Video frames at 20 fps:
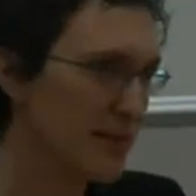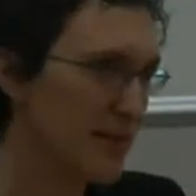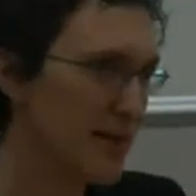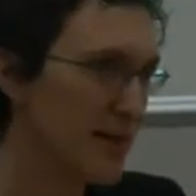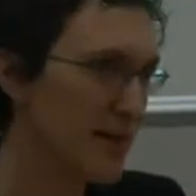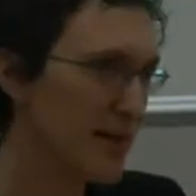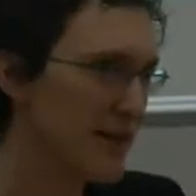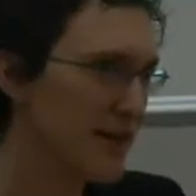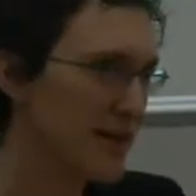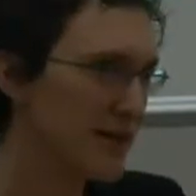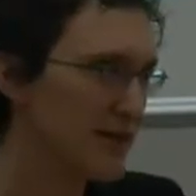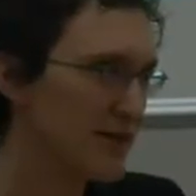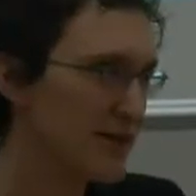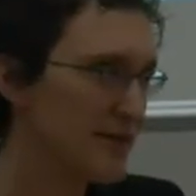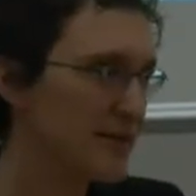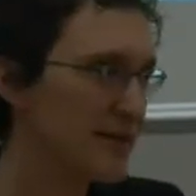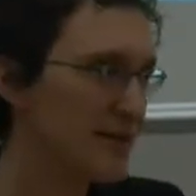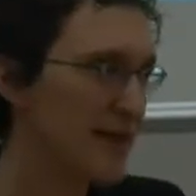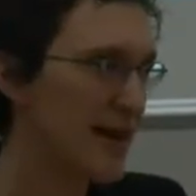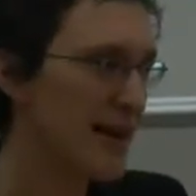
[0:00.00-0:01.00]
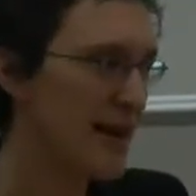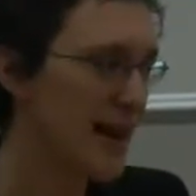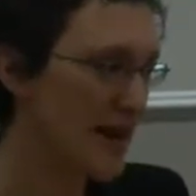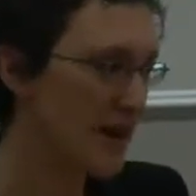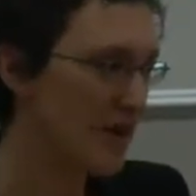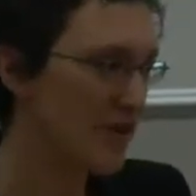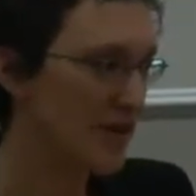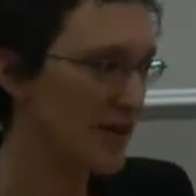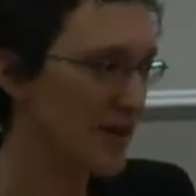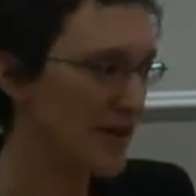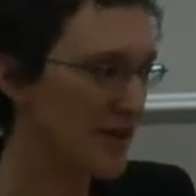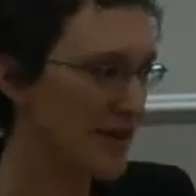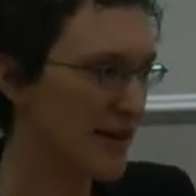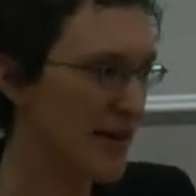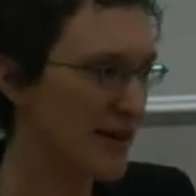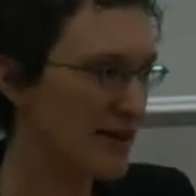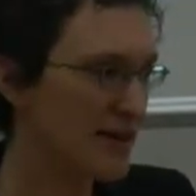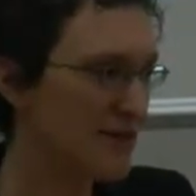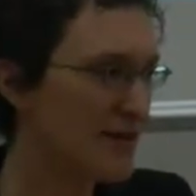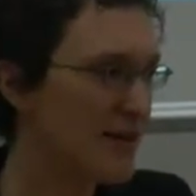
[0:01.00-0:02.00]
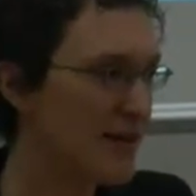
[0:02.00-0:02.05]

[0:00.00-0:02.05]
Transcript: is an area that